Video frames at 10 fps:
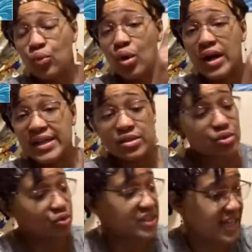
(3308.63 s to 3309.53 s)
1
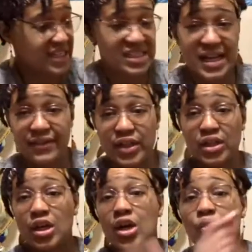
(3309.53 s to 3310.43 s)
through day
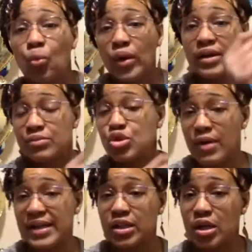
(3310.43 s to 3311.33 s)
7 where I'm
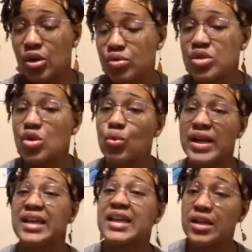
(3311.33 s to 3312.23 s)
trying to go. So when
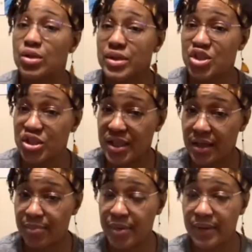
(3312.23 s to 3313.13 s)
I get on the ship,